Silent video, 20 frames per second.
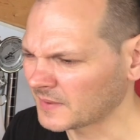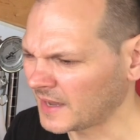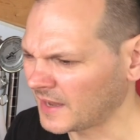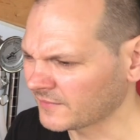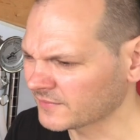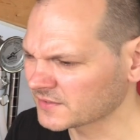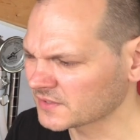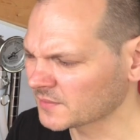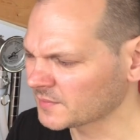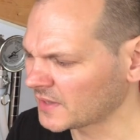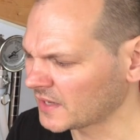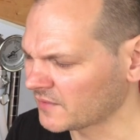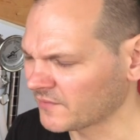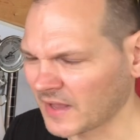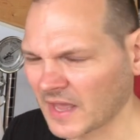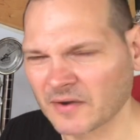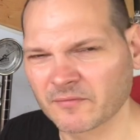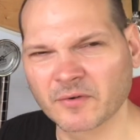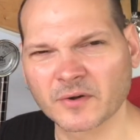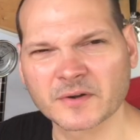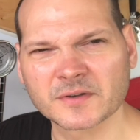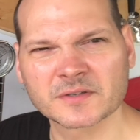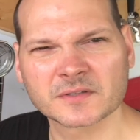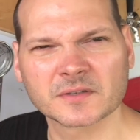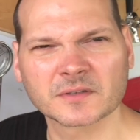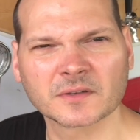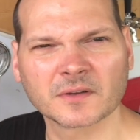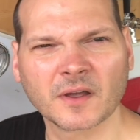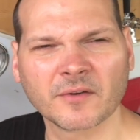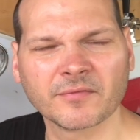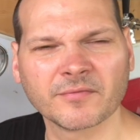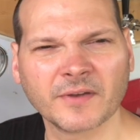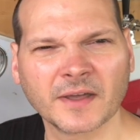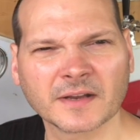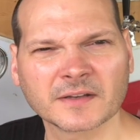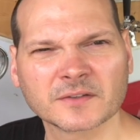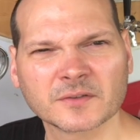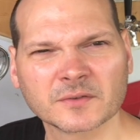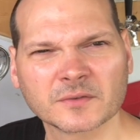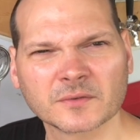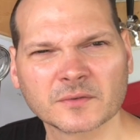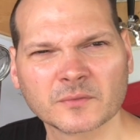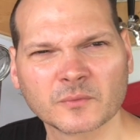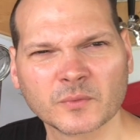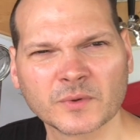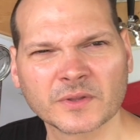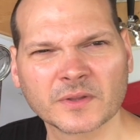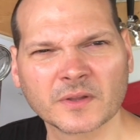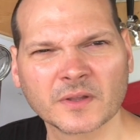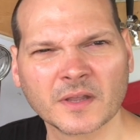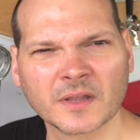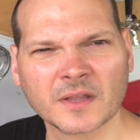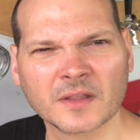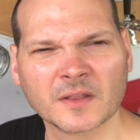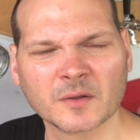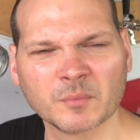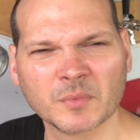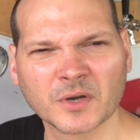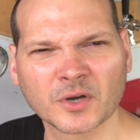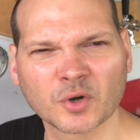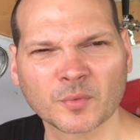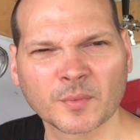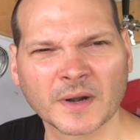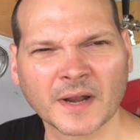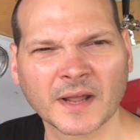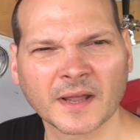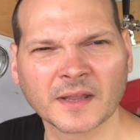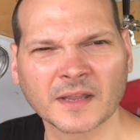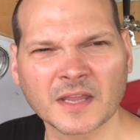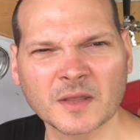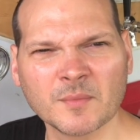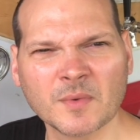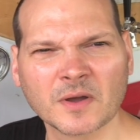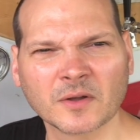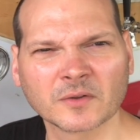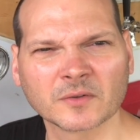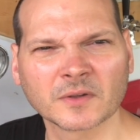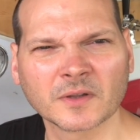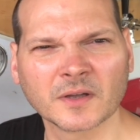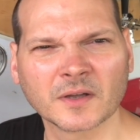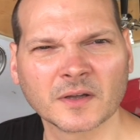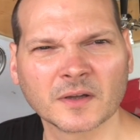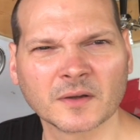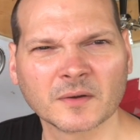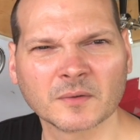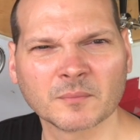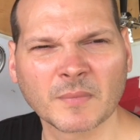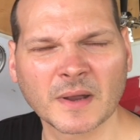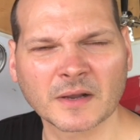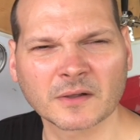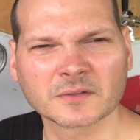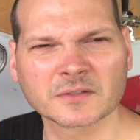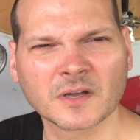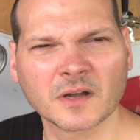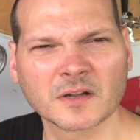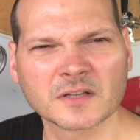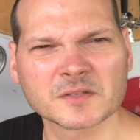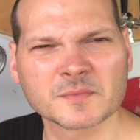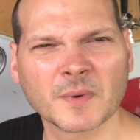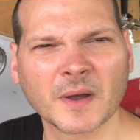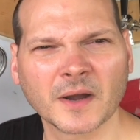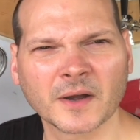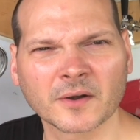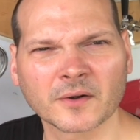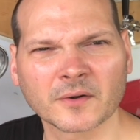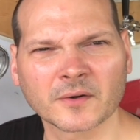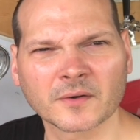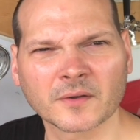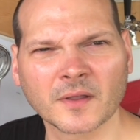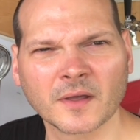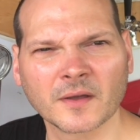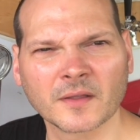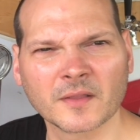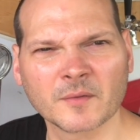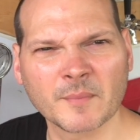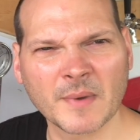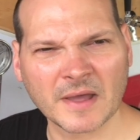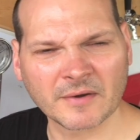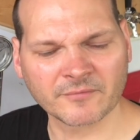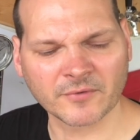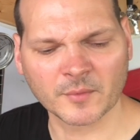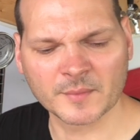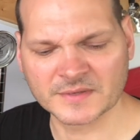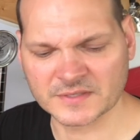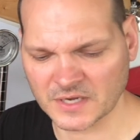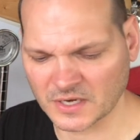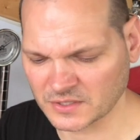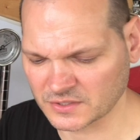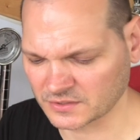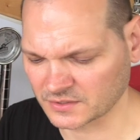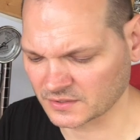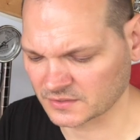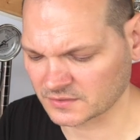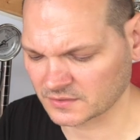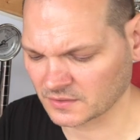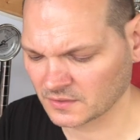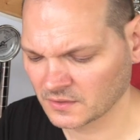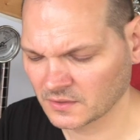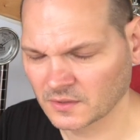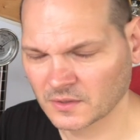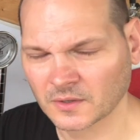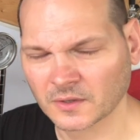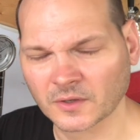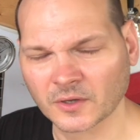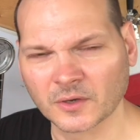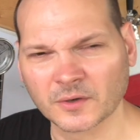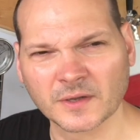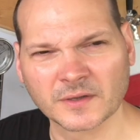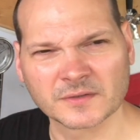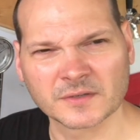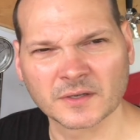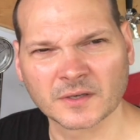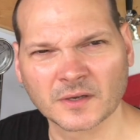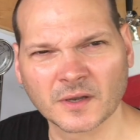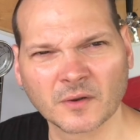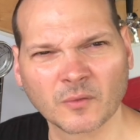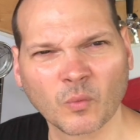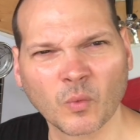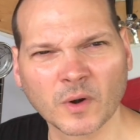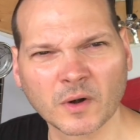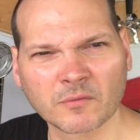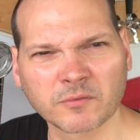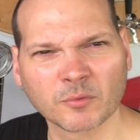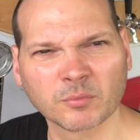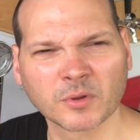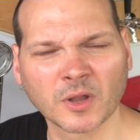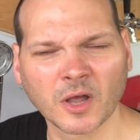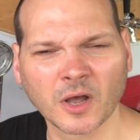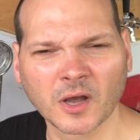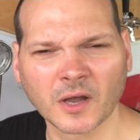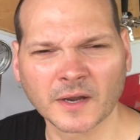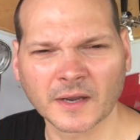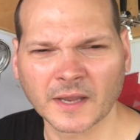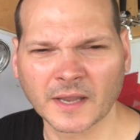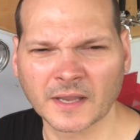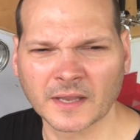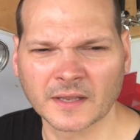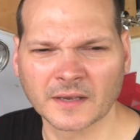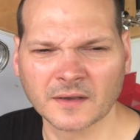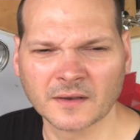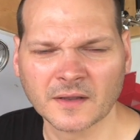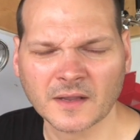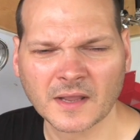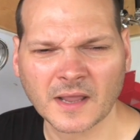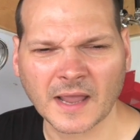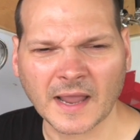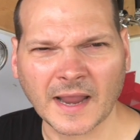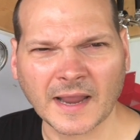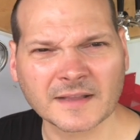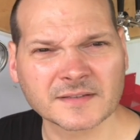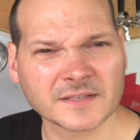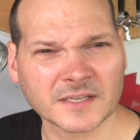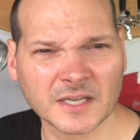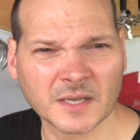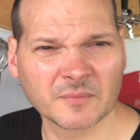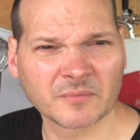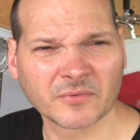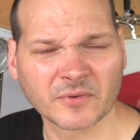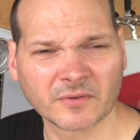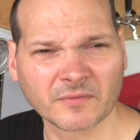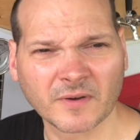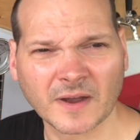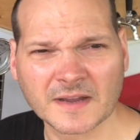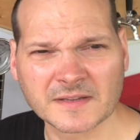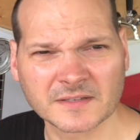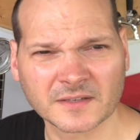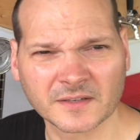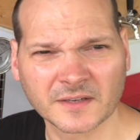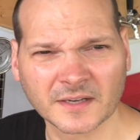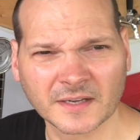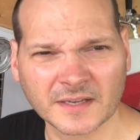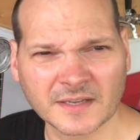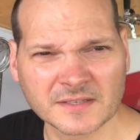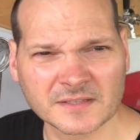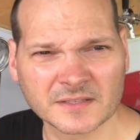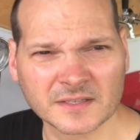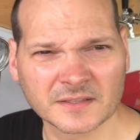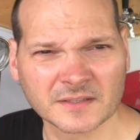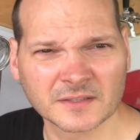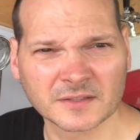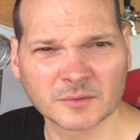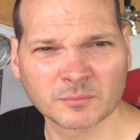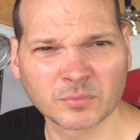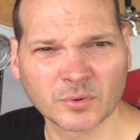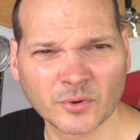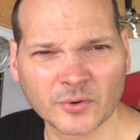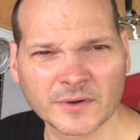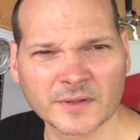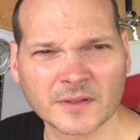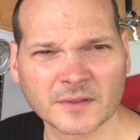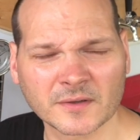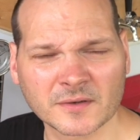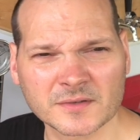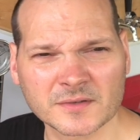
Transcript: have some kind of adverse effect in the beer, but I emailed Michael Tonsmeyer, the Mad Fermentationist, who does a wonderful blog, and asked him for advice on it, and he said that the brewery that